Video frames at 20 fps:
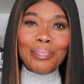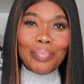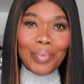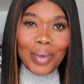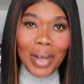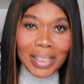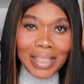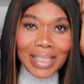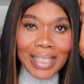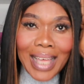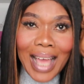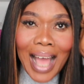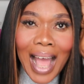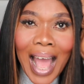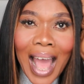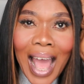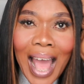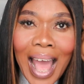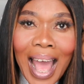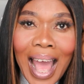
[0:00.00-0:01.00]
But
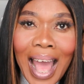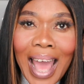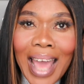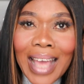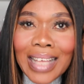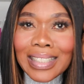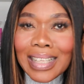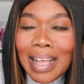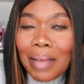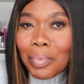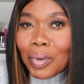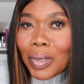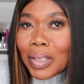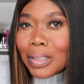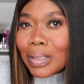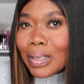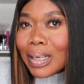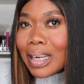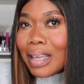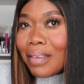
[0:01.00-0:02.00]
guys, I'm going
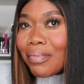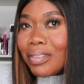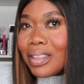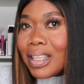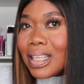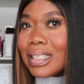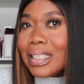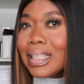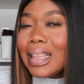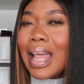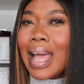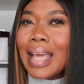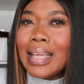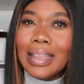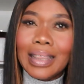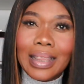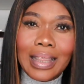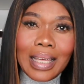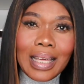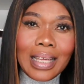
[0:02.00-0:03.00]
to leave this
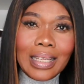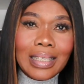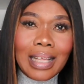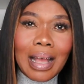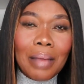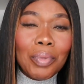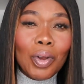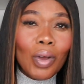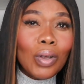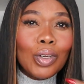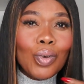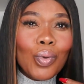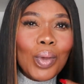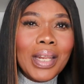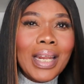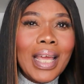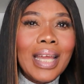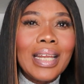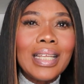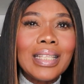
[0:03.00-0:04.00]
like this. I'm not doing
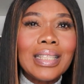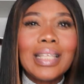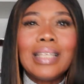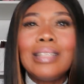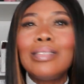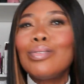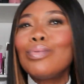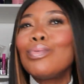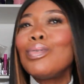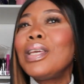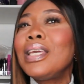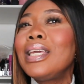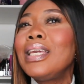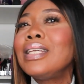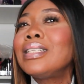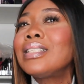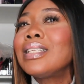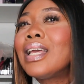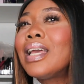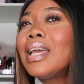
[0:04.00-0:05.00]
anything to
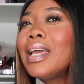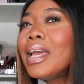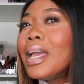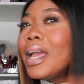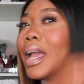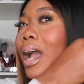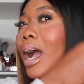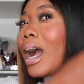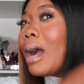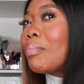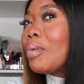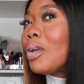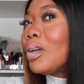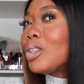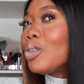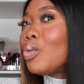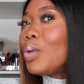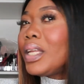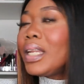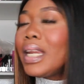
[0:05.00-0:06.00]
it. I'm not
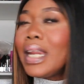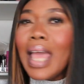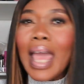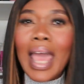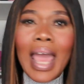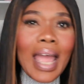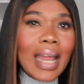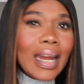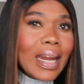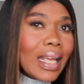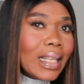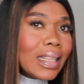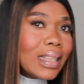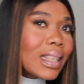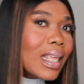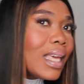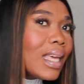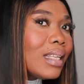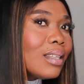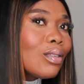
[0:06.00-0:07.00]
doing
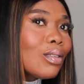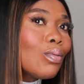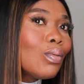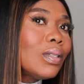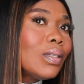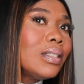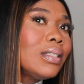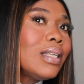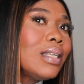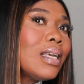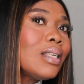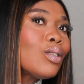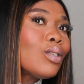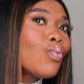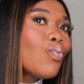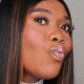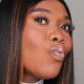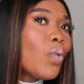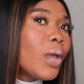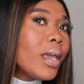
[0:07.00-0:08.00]
anything to this
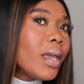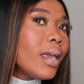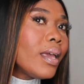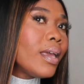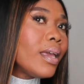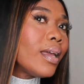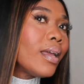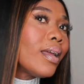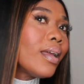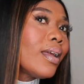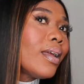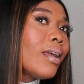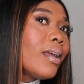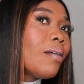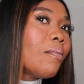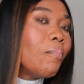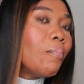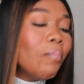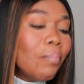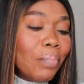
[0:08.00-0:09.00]
wig.
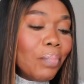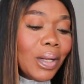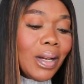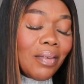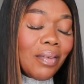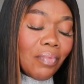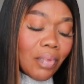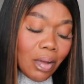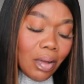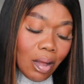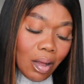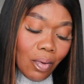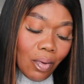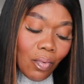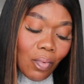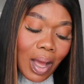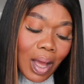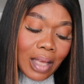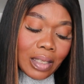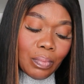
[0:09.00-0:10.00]
Believe,
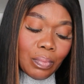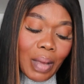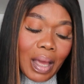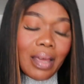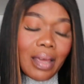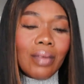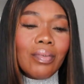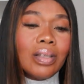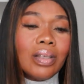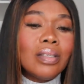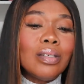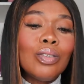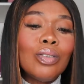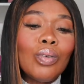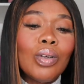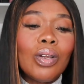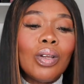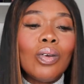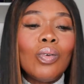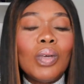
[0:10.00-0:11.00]
why is my earring? This
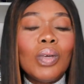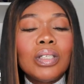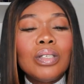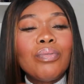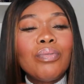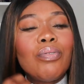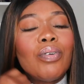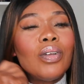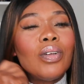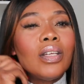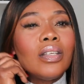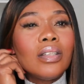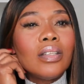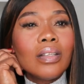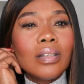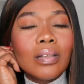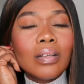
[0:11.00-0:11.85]
one always falling.